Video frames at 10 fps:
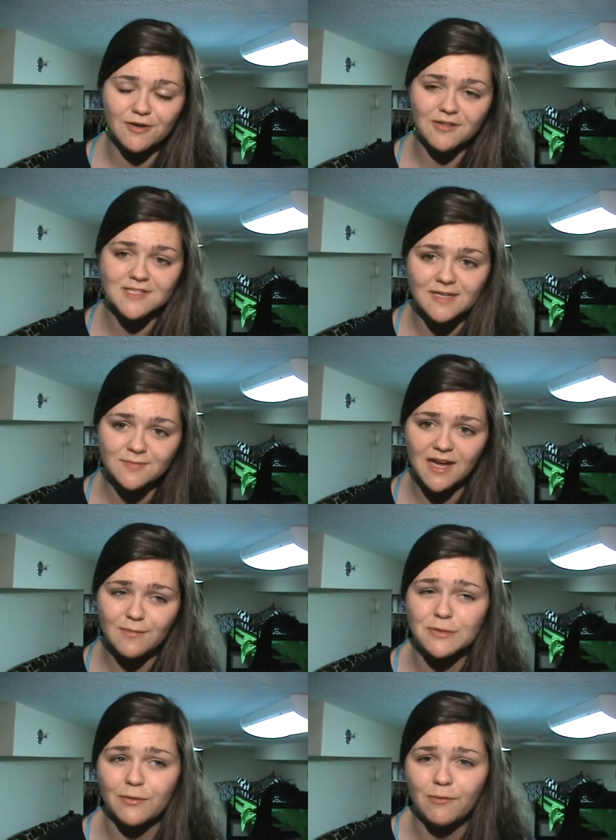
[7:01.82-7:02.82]
around the same
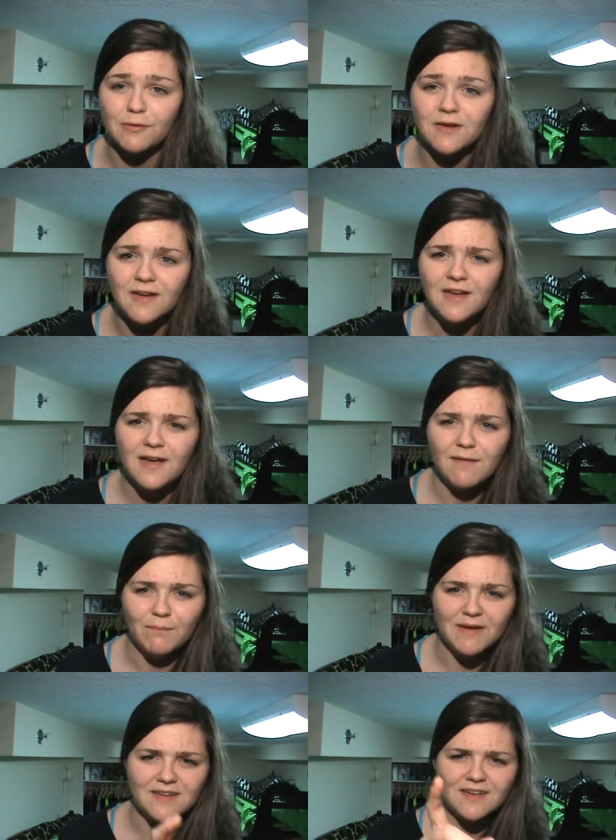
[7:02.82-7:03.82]
time, so it would
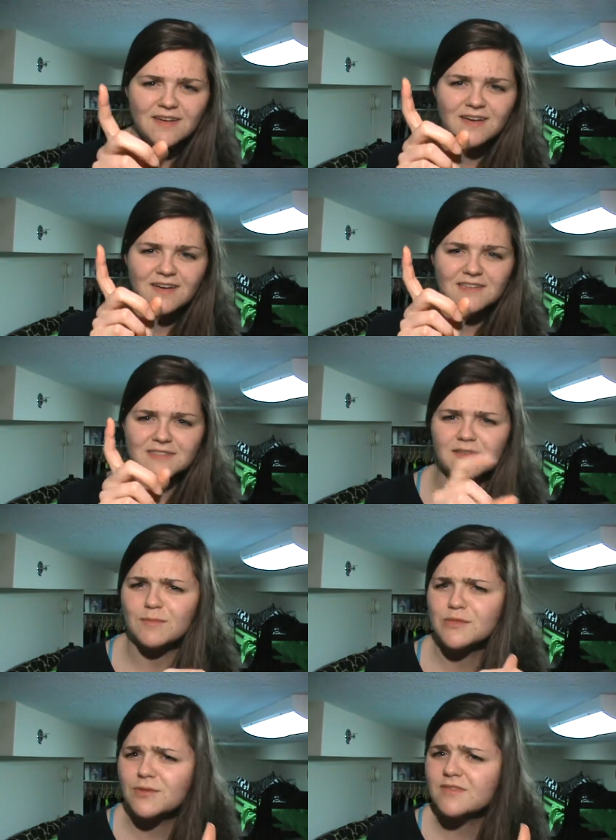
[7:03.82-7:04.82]
make
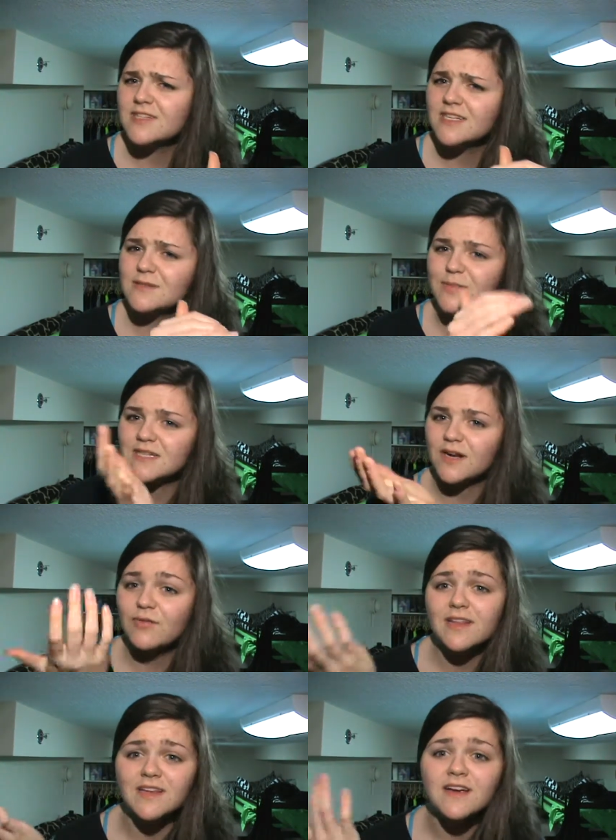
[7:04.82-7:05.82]
some sort of sense, but not
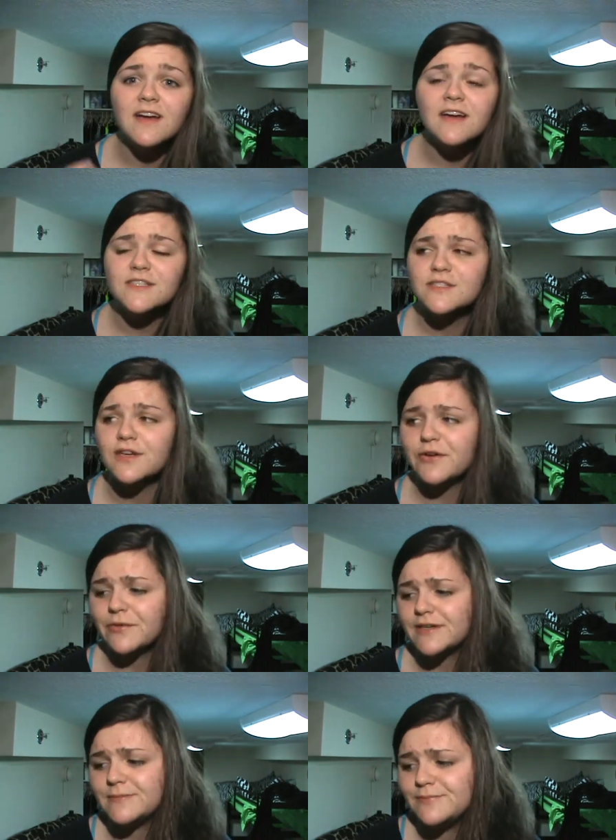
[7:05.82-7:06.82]
really.
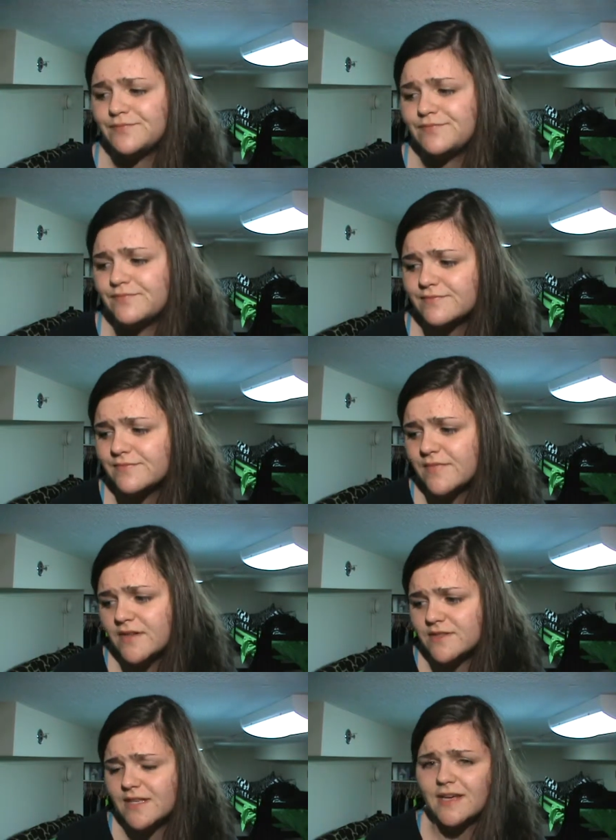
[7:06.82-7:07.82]
So, um,
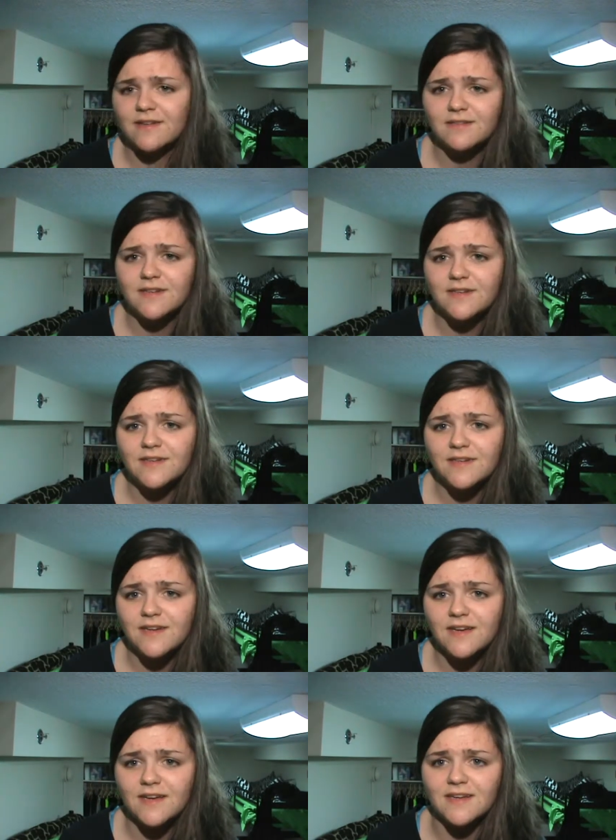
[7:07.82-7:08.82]
there's that
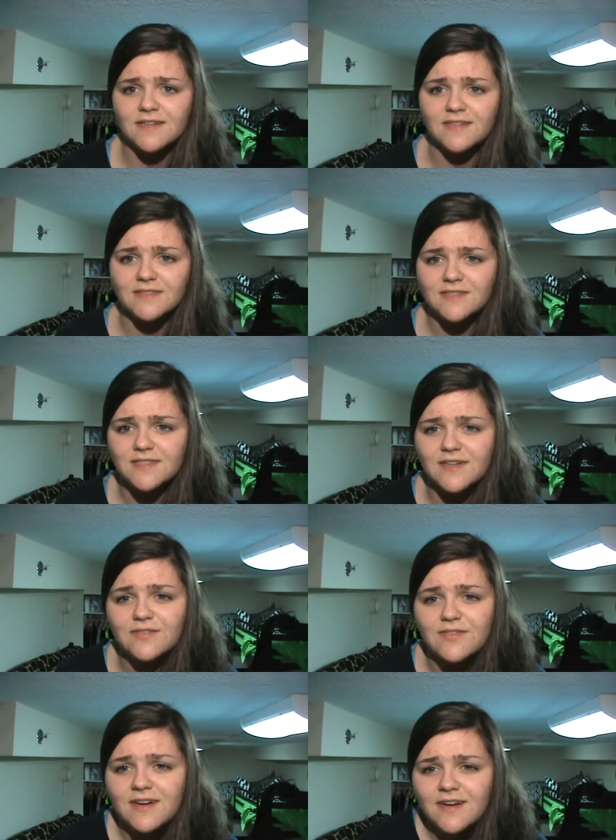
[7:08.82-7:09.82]
and
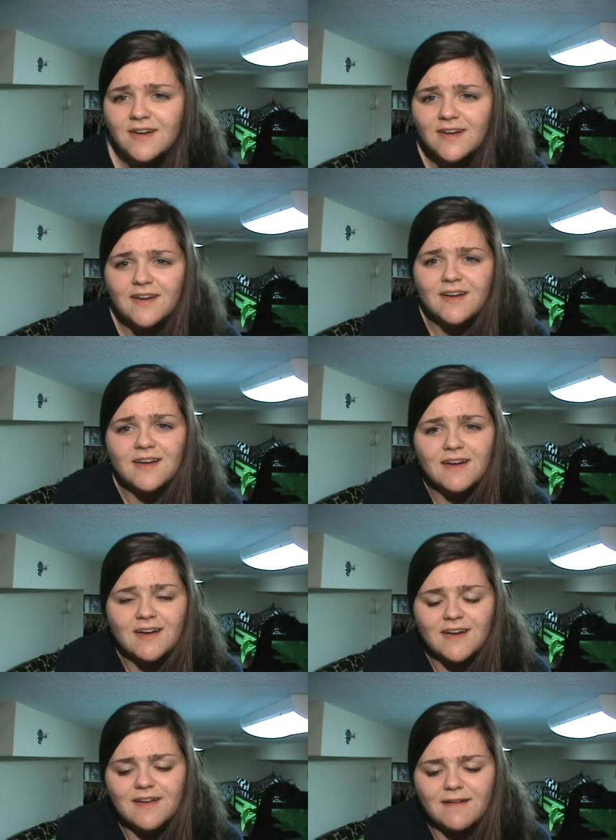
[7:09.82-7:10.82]
stuff.
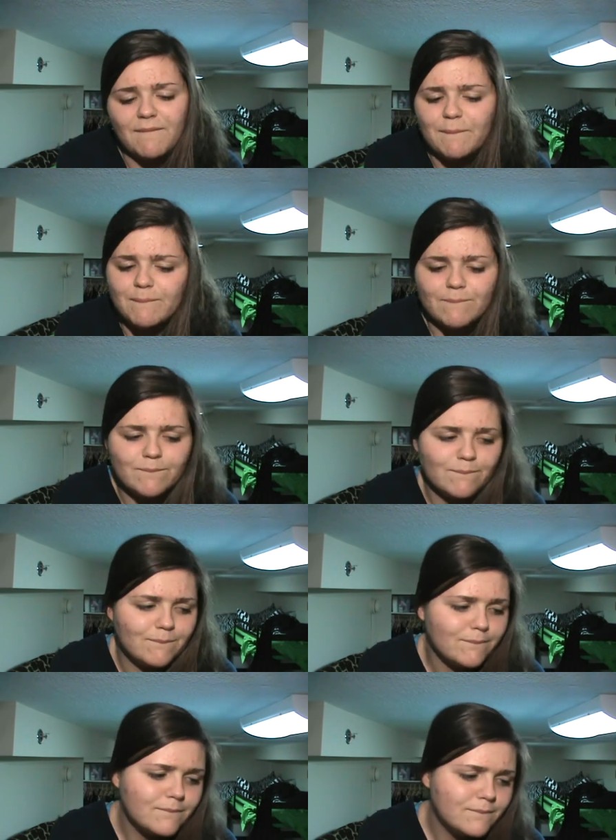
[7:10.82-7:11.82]

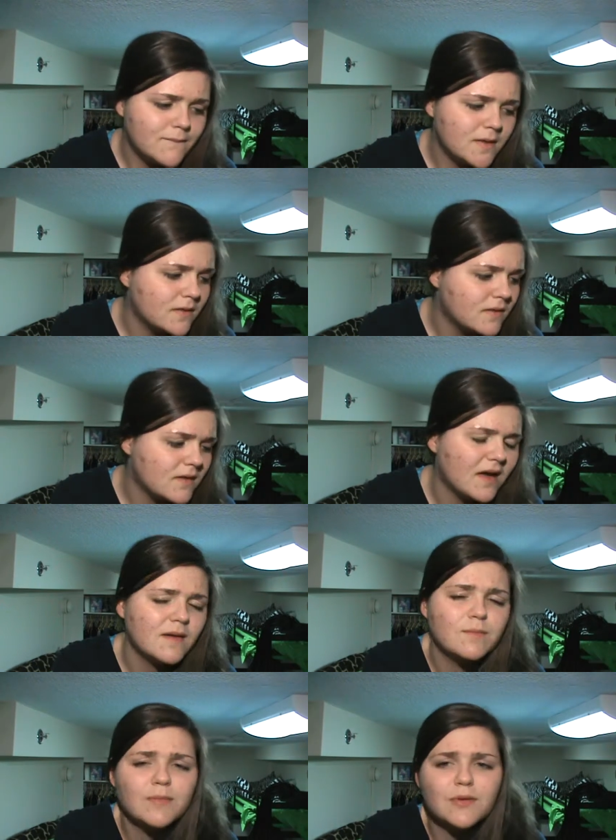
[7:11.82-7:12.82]
Um,
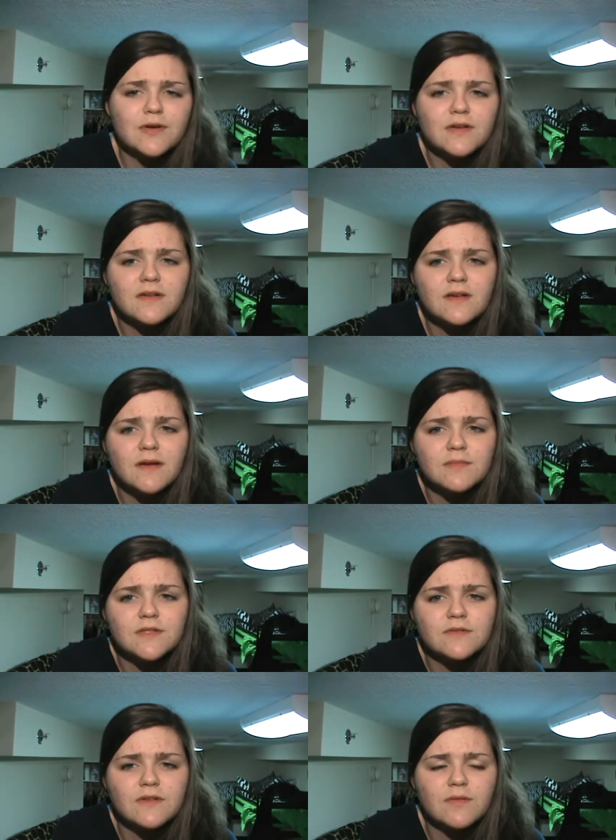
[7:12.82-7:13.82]
I'm bored. I'm
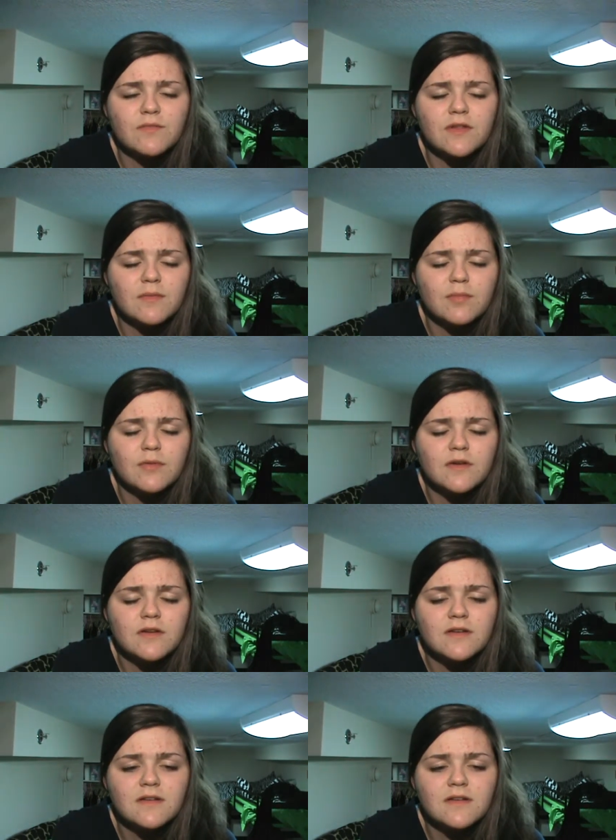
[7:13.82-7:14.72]
just, I'm really bored.